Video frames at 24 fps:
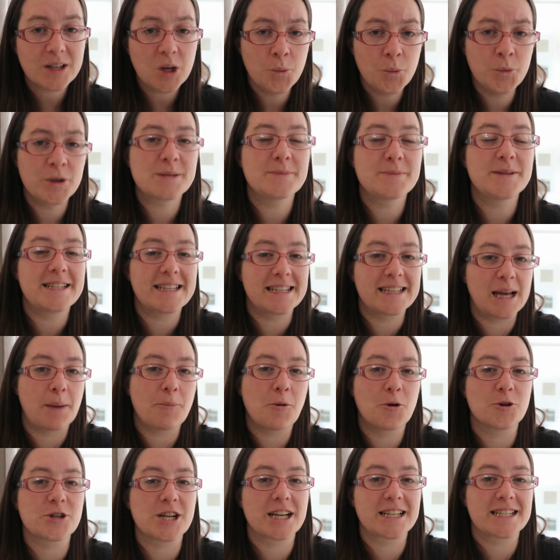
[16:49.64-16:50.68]
we're splitting that
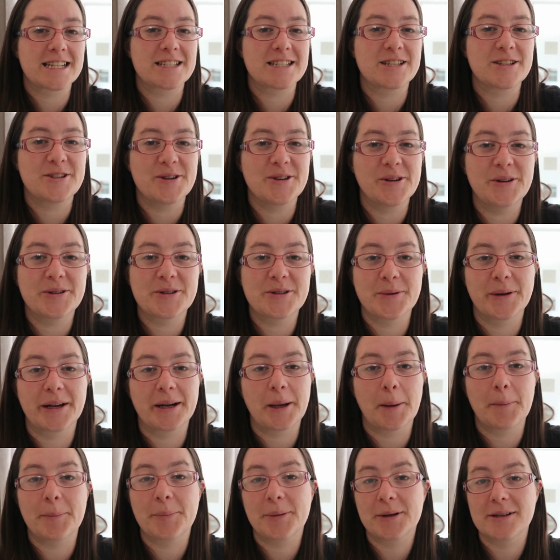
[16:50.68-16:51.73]
project into two to
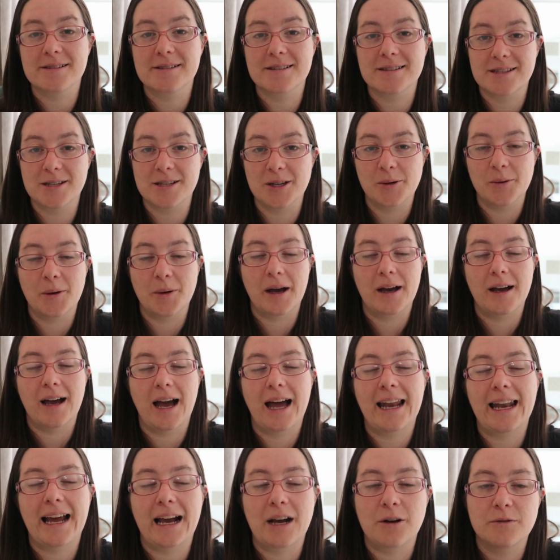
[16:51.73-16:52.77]
encompass to uh,
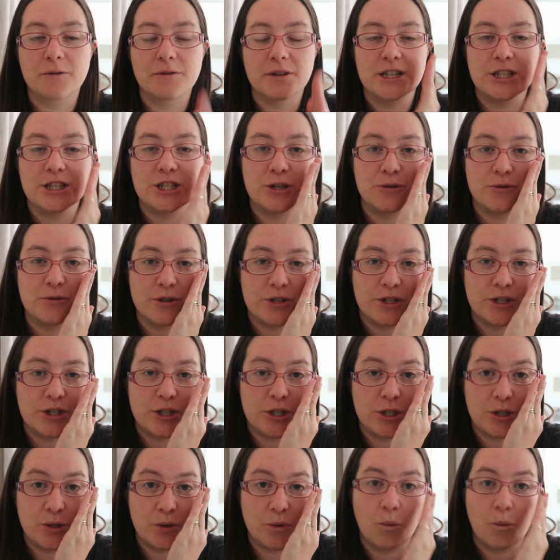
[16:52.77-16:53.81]
allow for the children to
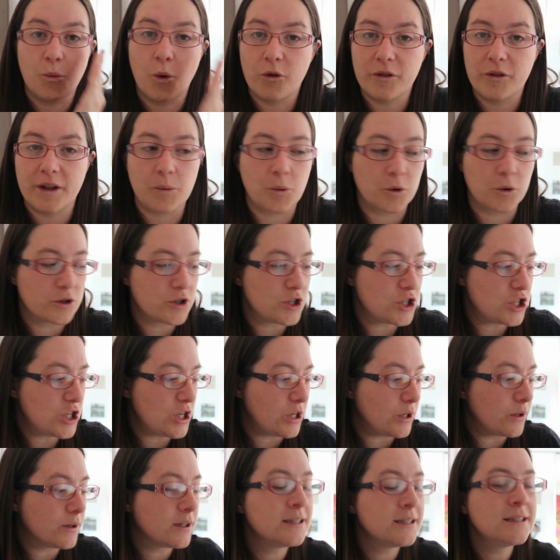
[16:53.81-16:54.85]
do what they want to
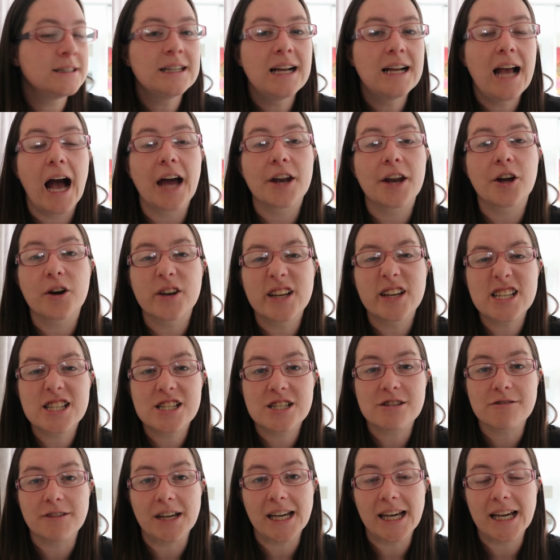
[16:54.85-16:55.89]
do and our
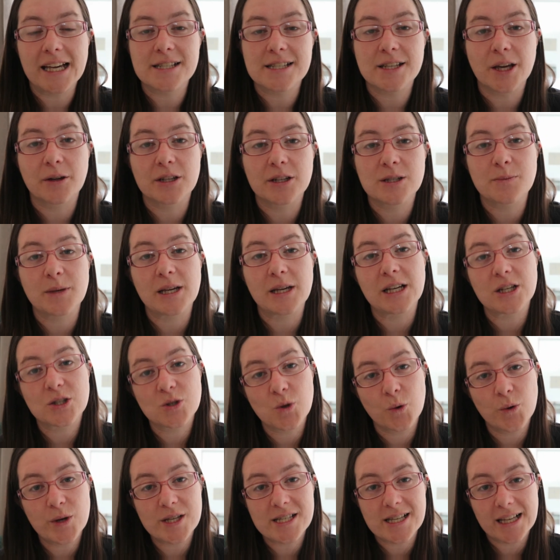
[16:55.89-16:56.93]
history is going to be
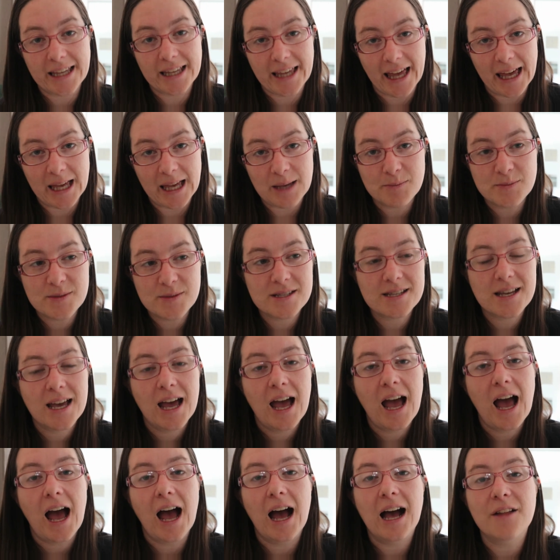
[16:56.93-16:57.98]
toys and games
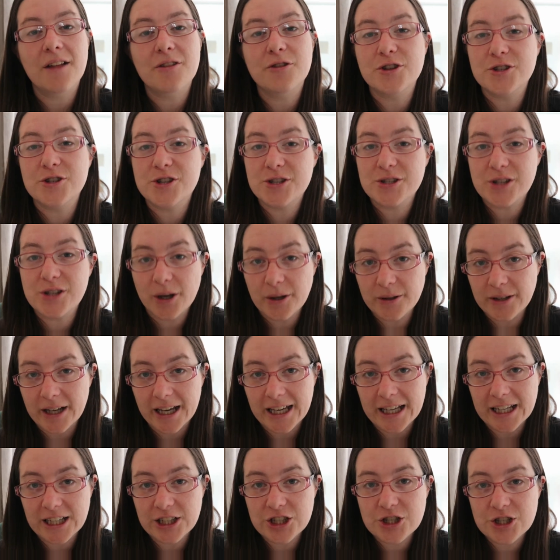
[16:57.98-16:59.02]
uh, the stone
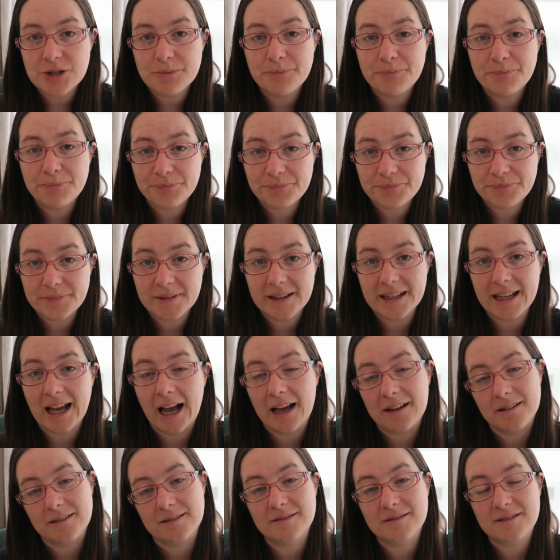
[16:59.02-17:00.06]
age
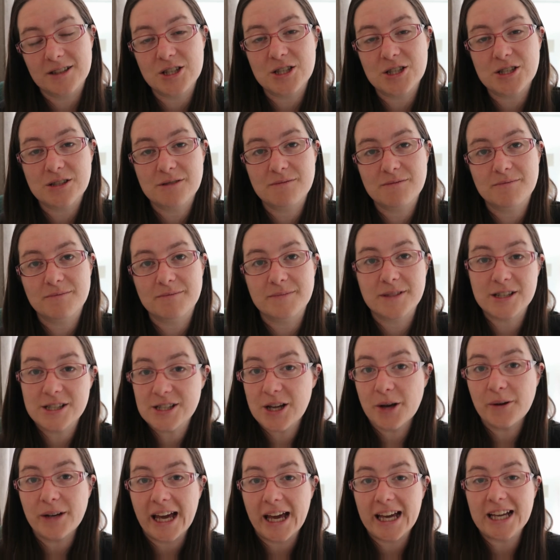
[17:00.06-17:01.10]
and the, the
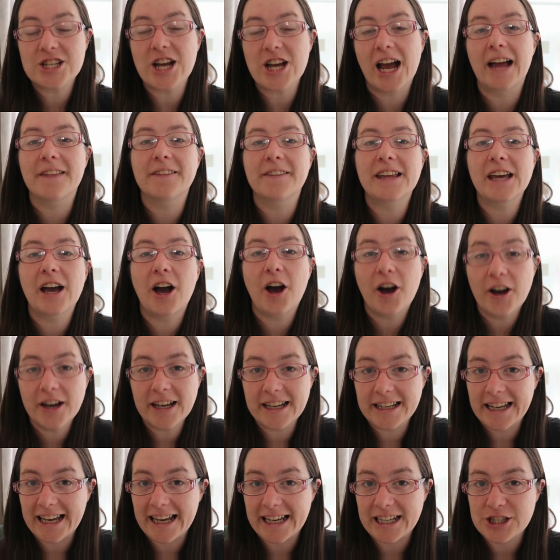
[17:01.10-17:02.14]
stone age and the
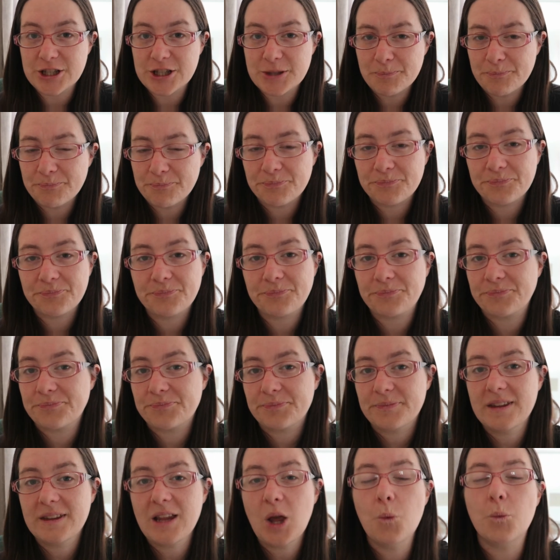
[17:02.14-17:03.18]
iron age
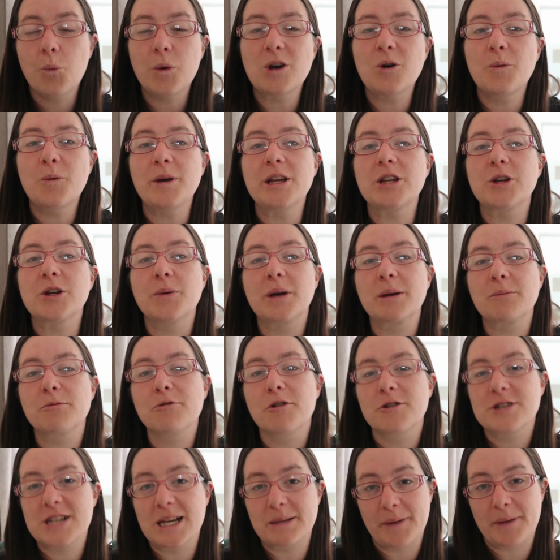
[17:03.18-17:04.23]
we'll be doing
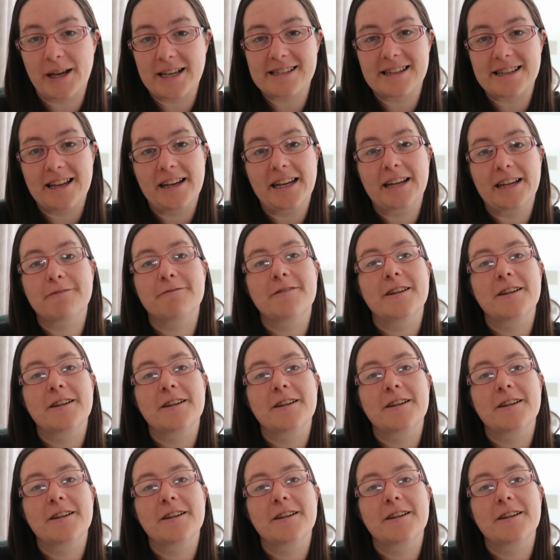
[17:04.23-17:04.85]
project-based learning for